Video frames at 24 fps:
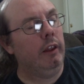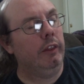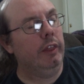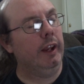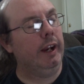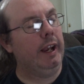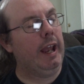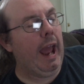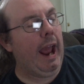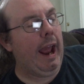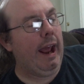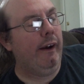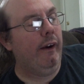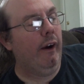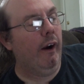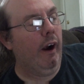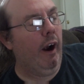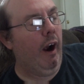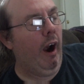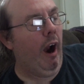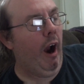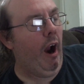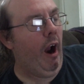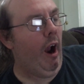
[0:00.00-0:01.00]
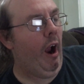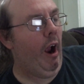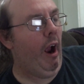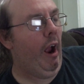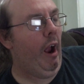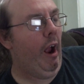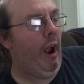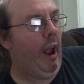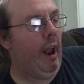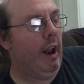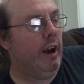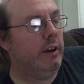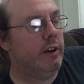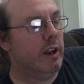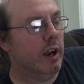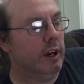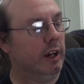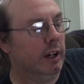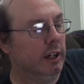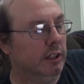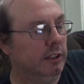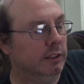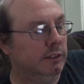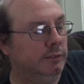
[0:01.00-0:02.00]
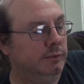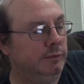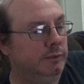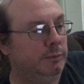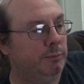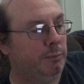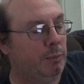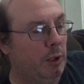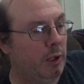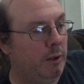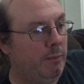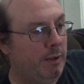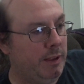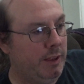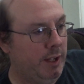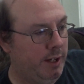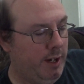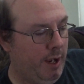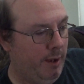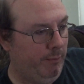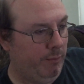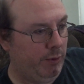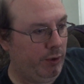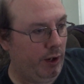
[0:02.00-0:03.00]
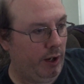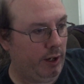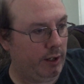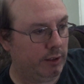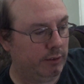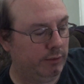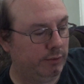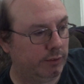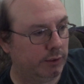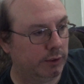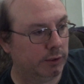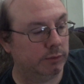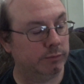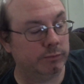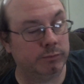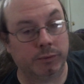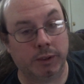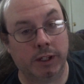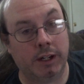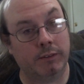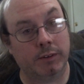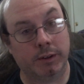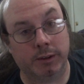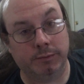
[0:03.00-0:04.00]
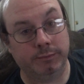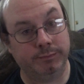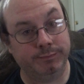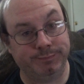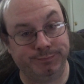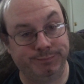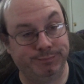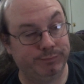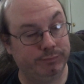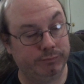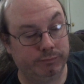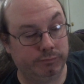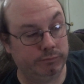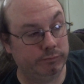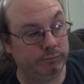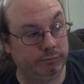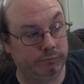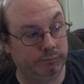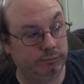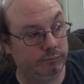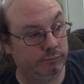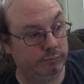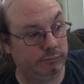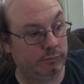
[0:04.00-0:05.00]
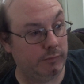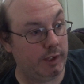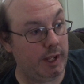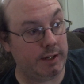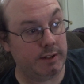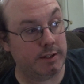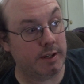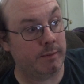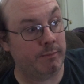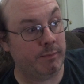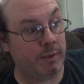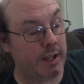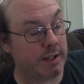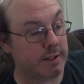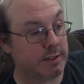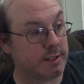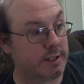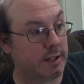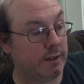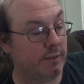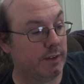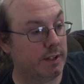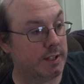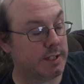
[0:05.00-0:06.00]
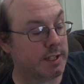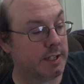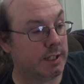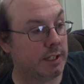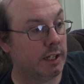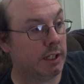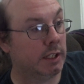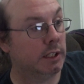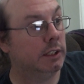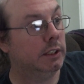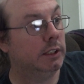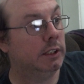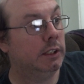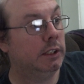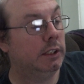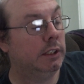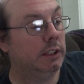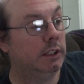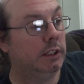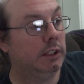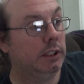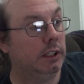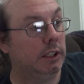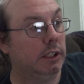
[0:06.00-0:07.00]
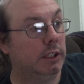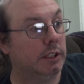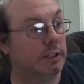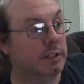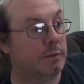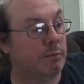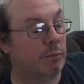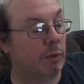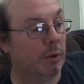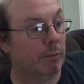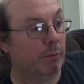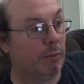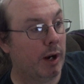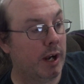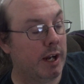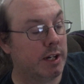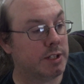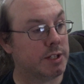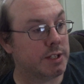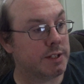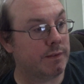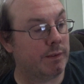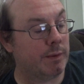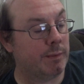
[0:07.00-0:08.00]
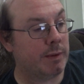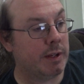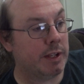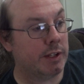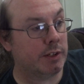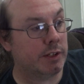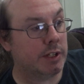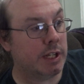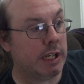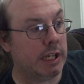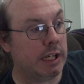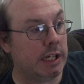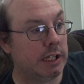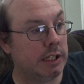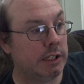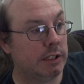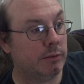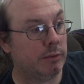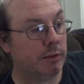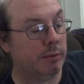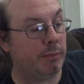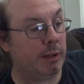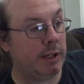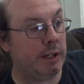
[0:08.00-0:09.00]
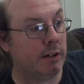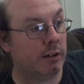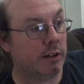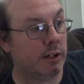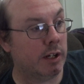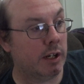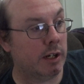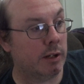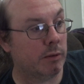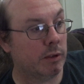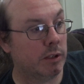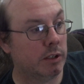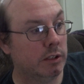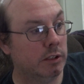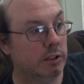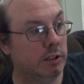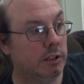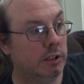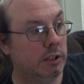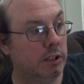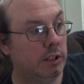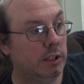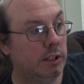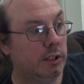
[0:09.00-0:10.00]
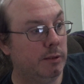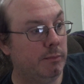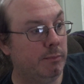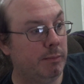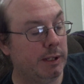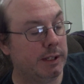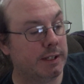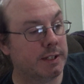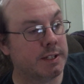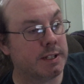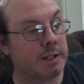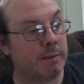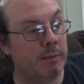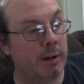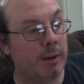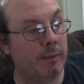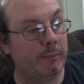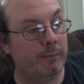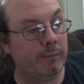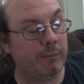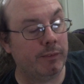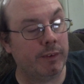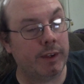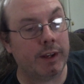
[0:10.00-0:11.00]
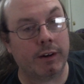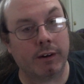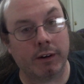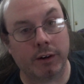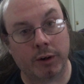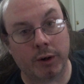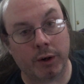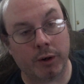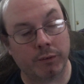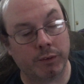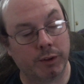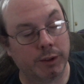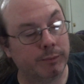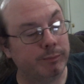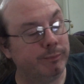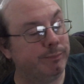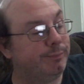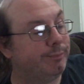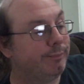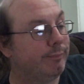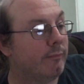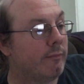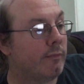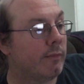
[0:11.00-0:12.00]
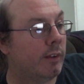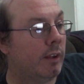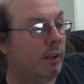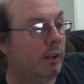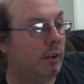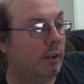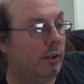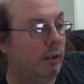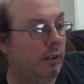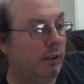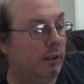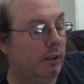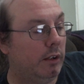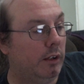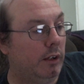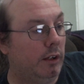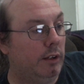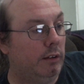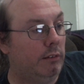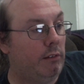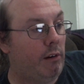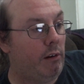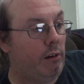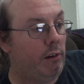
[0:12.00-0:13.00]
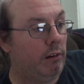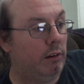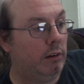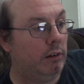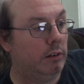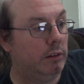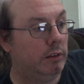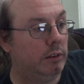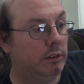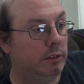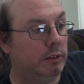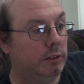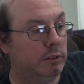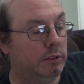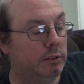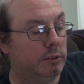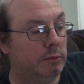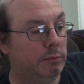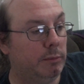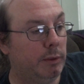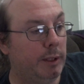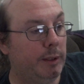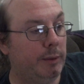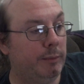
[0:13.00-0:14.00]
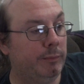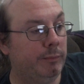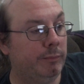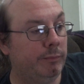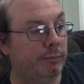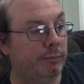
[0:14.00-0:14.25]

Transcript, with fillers: the gator and took and put them in the dump truck for whenever they dump that stuff that's in there. Uh, it's more branches from the other day when Peter and I were picking some up there at Grover. Uh, but